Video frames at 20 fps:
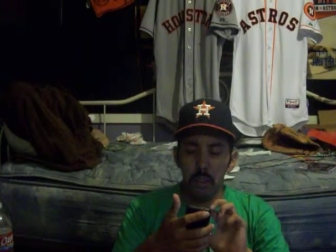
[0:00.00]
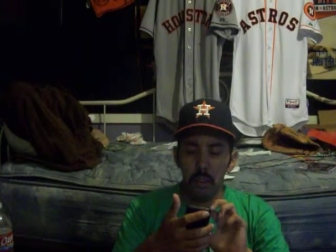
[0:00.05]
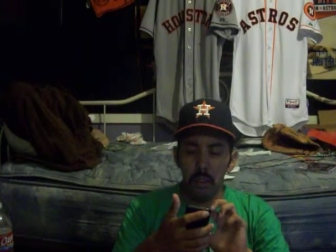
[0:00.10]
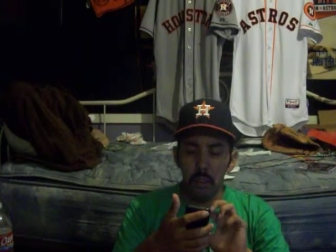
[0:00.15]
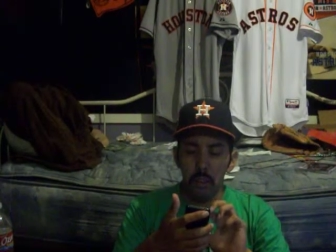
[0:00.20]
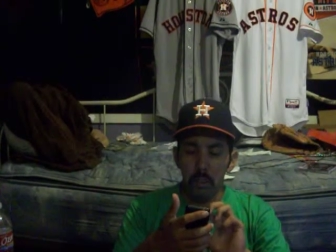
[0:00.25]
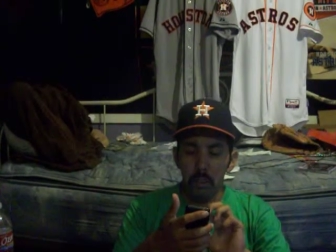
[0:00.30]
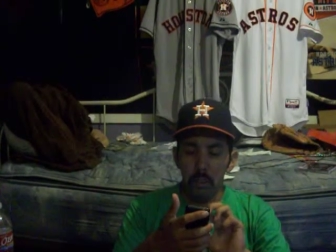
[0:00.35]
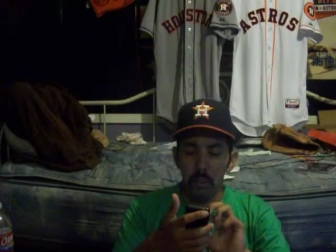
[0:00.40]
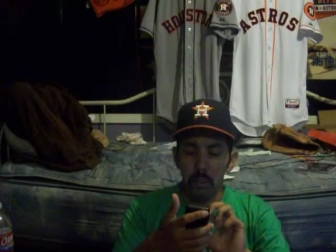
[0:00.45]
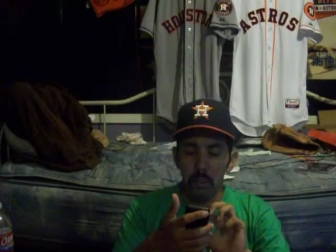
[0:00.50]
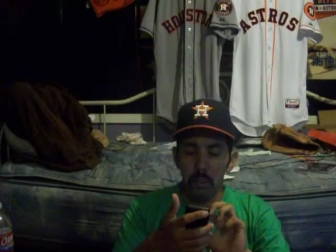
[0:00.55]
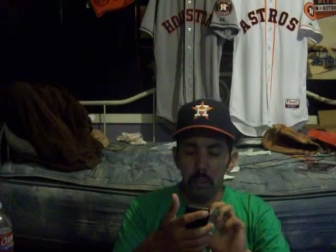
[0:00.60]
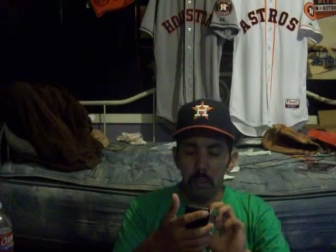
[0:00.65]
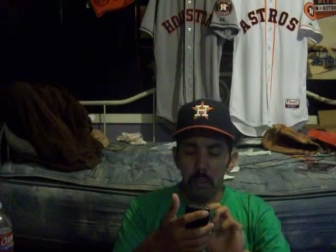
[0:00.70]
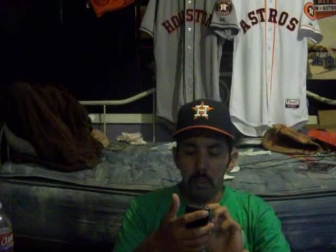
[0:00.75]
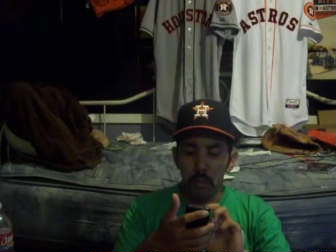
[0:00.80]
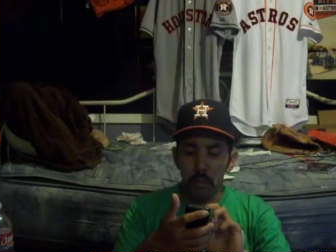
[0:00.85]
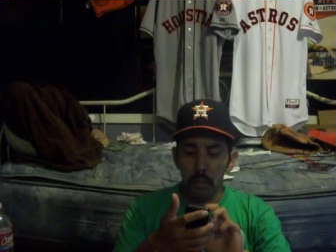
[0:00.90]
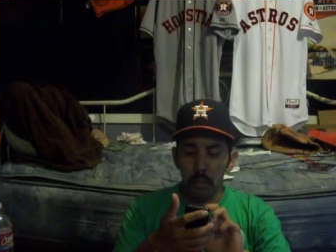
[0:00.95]
you know,
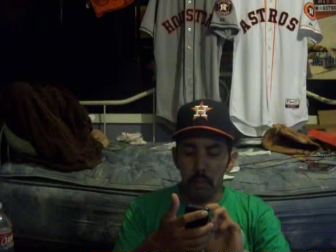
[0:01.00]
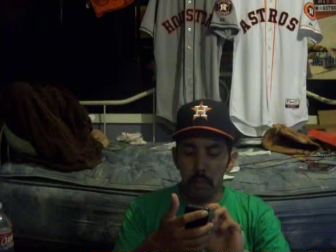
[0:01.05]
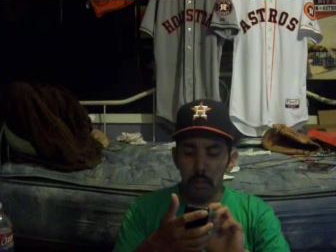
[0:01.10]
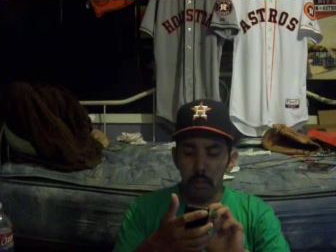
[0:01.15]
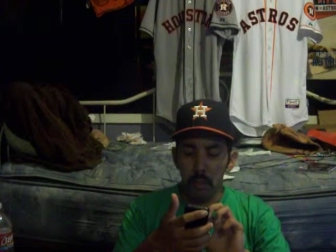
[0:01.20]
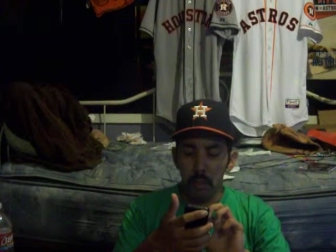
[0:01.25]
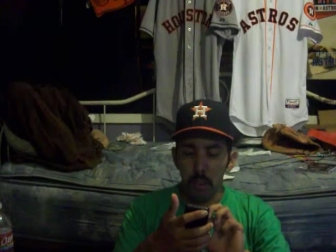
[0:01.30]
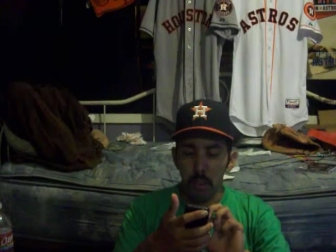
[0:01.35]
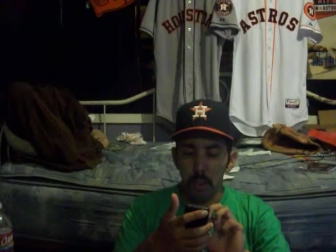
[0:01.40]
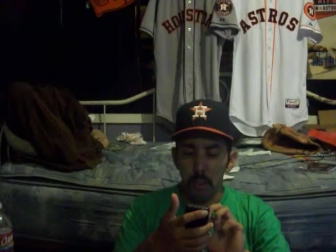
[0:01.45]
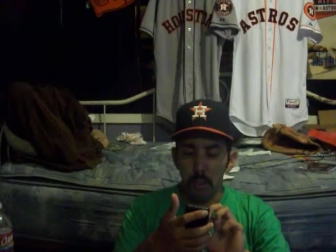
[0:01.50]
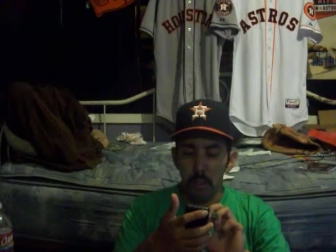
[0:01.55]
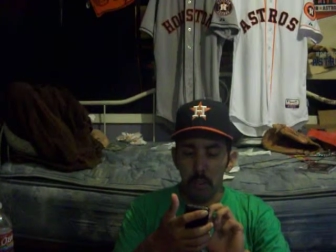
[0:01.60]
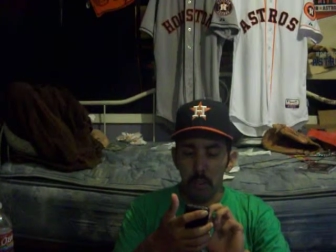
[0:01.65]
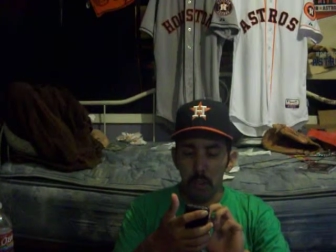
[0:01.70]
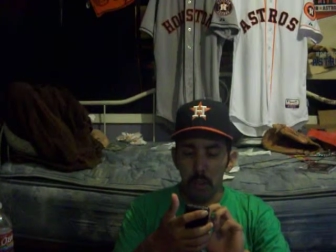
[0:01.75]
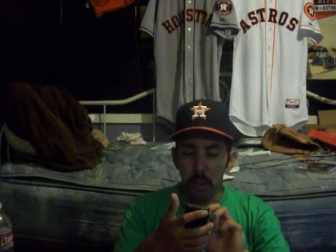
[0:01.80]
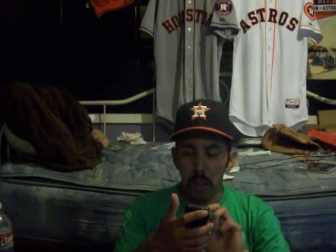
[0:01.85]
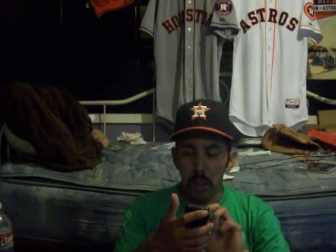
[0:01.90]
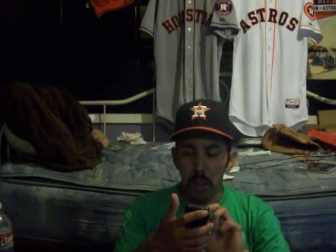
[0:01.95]
I don't
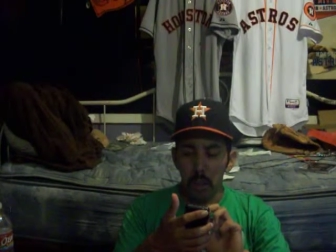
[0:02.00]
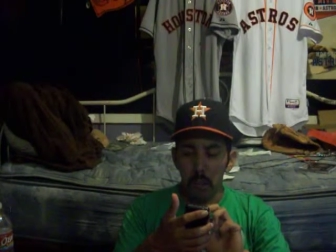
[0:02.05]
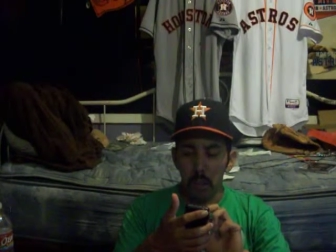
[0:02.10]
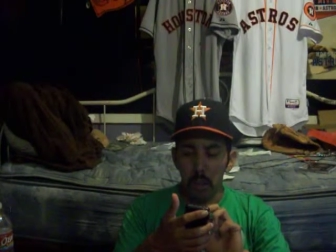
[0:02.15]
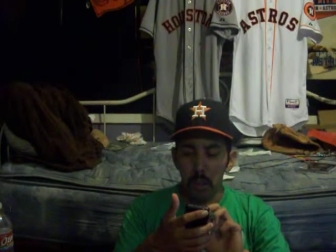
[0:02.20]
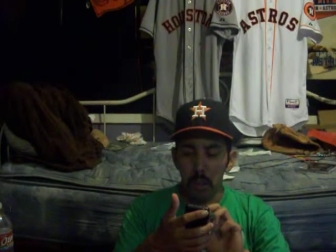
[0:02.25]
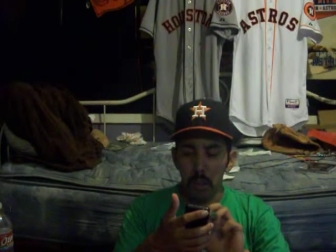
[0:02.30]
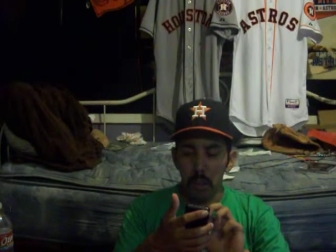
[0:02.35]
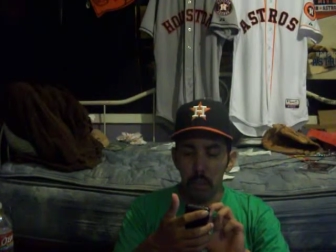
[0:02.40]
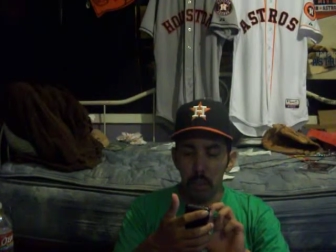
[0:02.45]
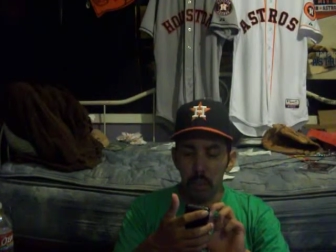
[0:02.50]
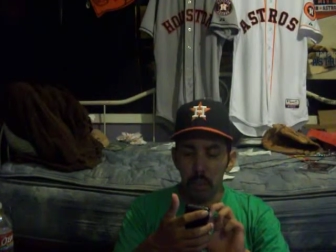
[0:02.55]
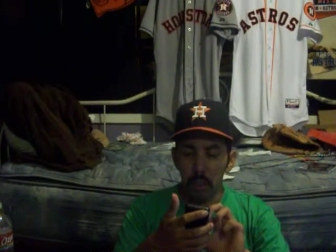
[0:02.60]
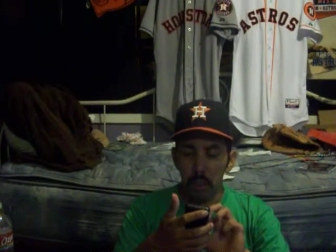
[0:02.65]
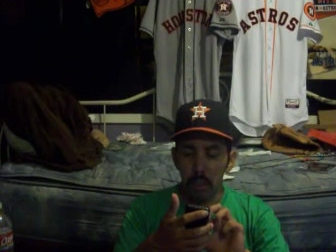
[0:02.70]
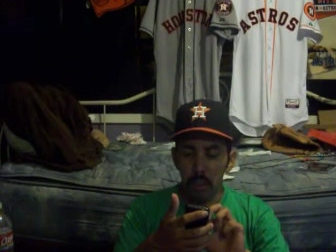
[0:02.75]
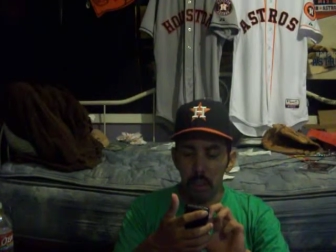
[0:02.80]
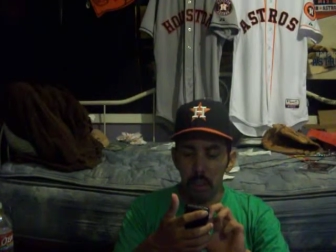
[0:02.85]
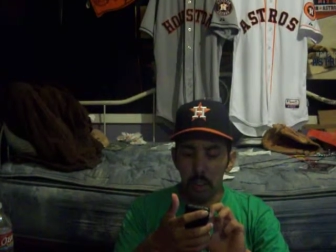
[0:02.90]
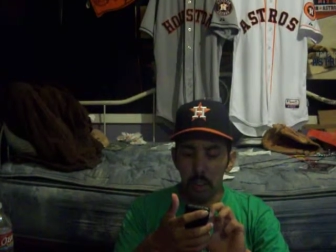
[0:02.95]
know why, because of the
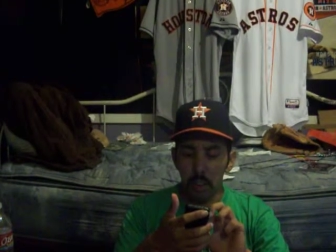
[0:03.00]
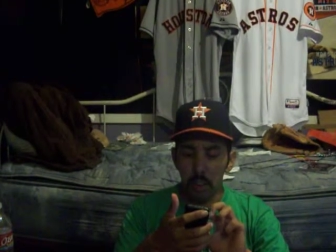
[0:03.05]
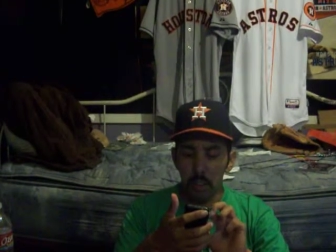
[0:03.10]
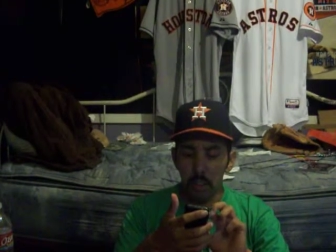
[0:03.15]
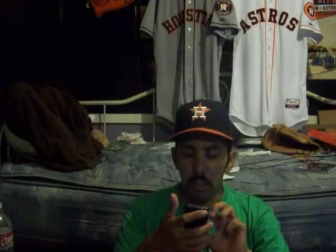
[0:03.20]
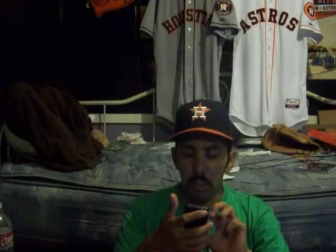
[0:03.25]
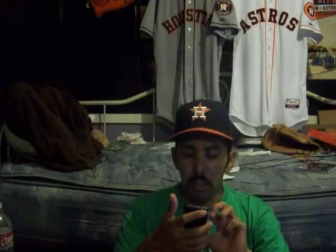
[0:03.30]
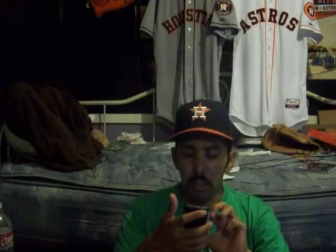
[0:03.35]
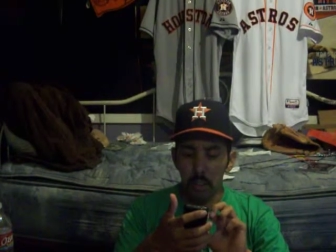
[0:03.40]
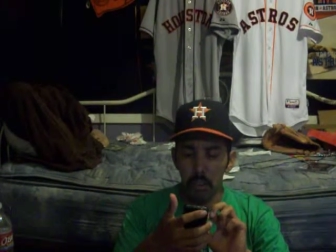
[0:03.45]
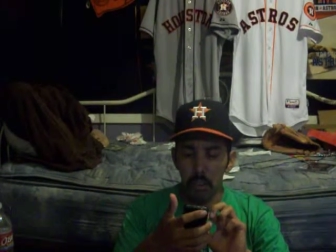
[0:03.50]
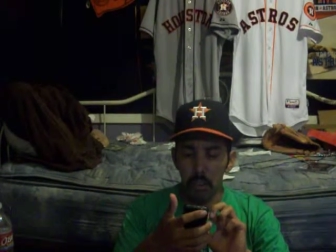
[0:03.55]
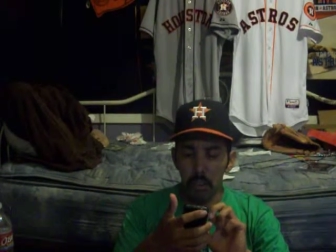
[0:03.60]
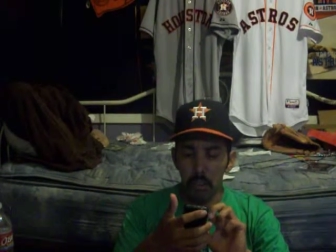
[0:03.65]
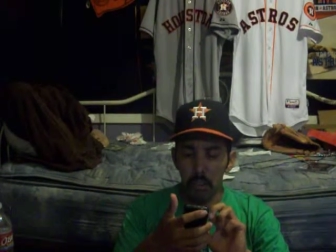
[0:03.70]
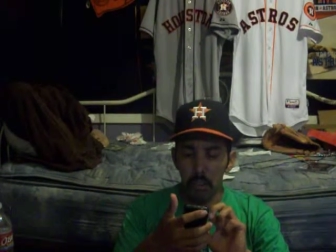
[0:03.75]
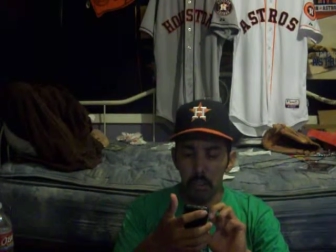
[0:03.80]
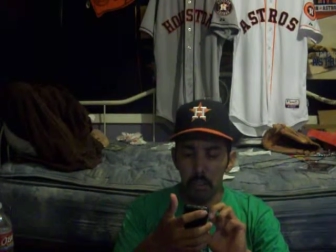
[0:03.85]
fact that it's just,